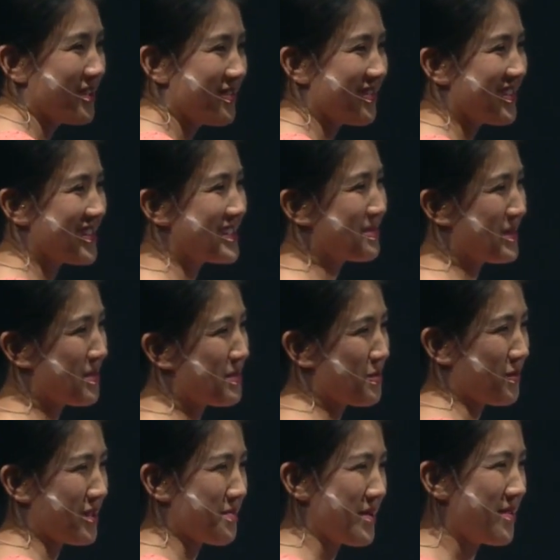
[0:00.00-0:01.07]

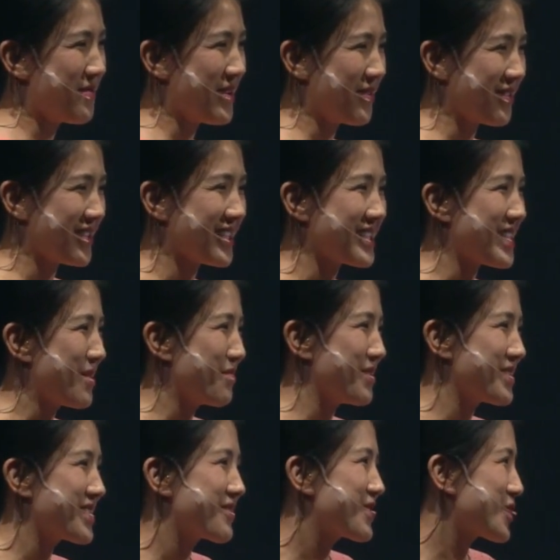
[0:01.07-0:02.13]
of my favorite
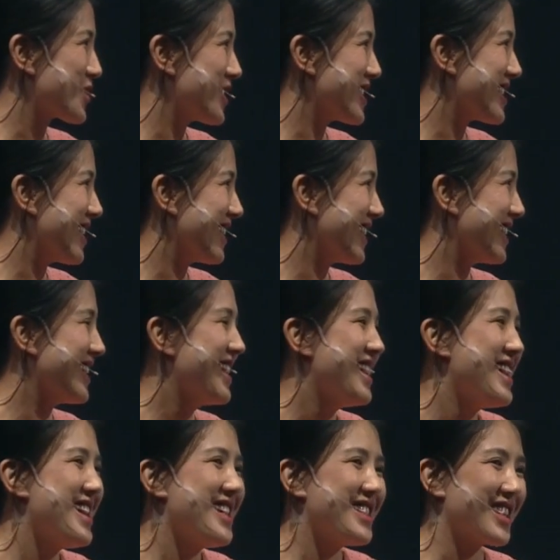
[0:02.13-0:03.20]
examples of storytelling
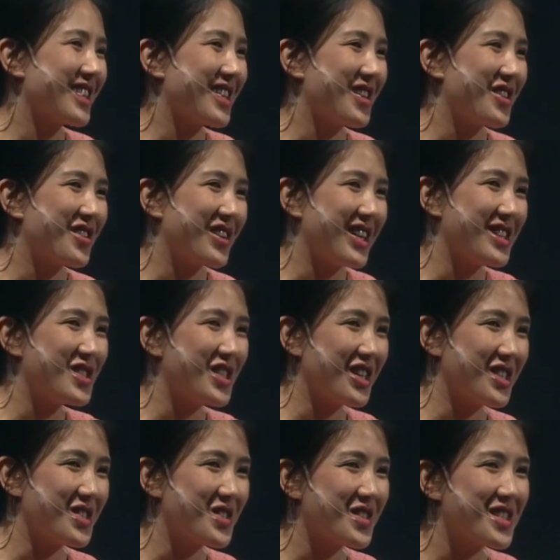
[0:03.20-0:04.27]
that can create
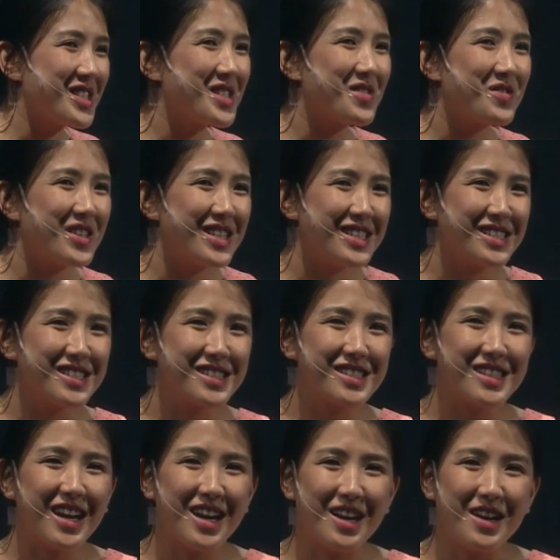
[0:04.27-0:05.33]
change. So this
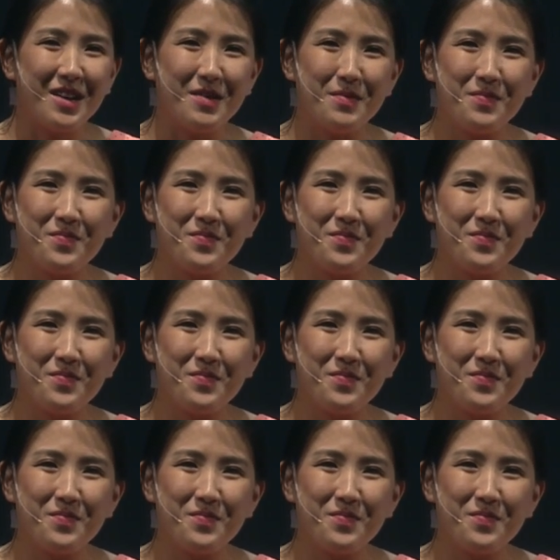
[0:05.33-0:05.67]
was, I